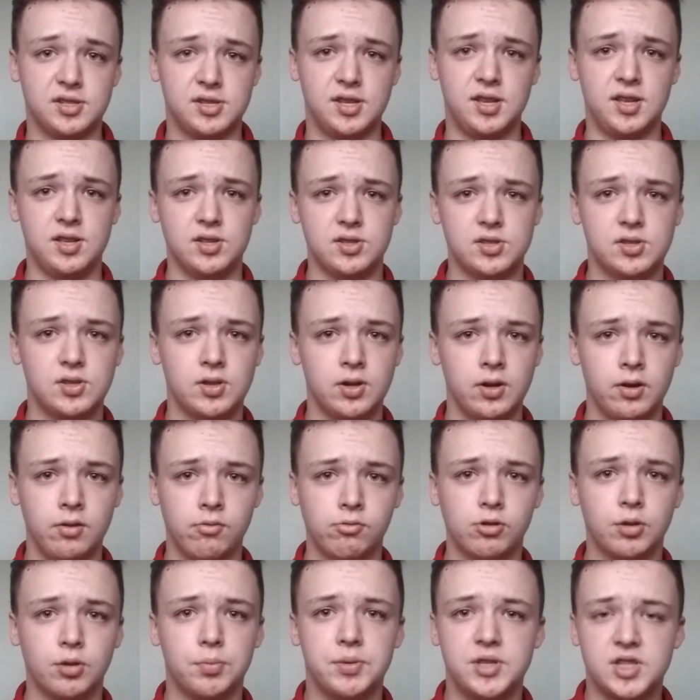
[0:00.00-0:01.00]
is,
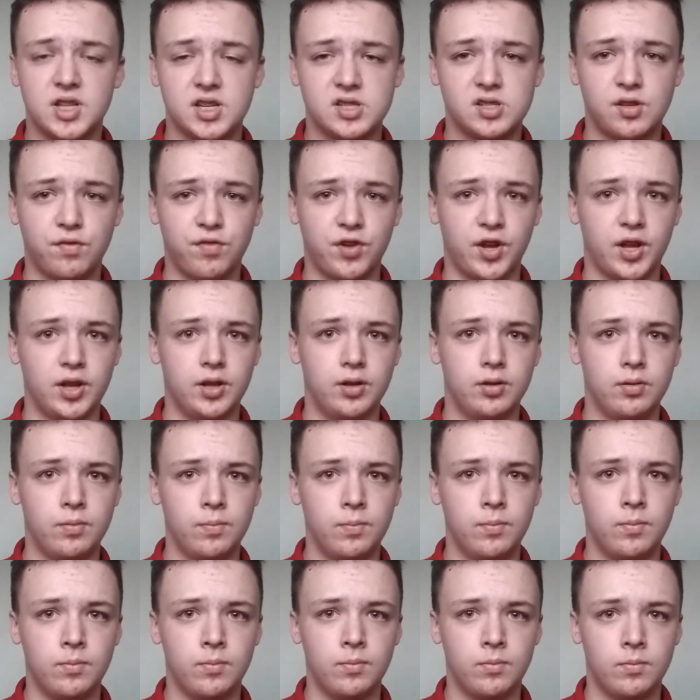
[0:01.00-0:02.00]
will be justified.
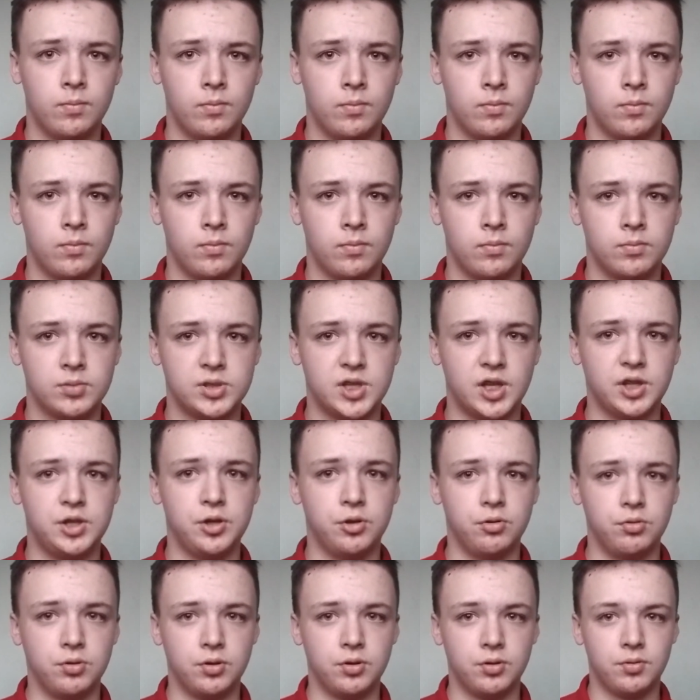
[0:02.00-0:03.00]
Stay
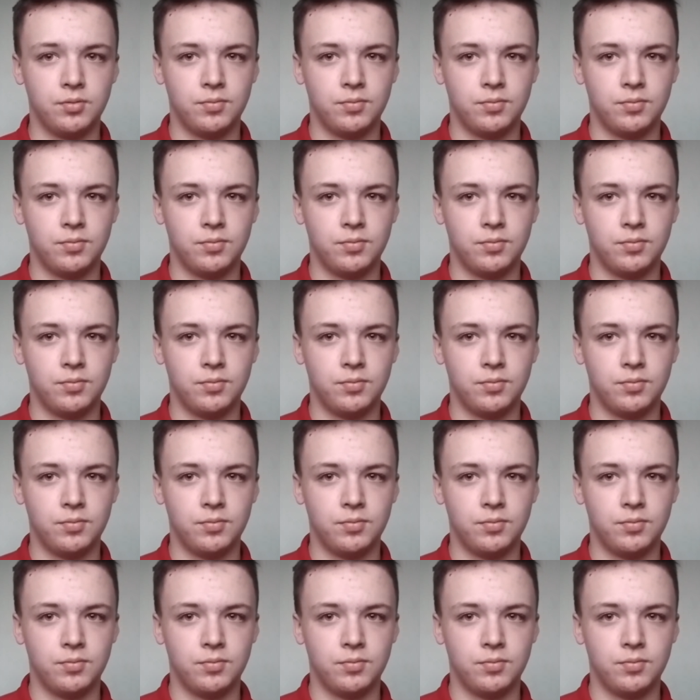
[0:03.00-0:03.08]
tuned.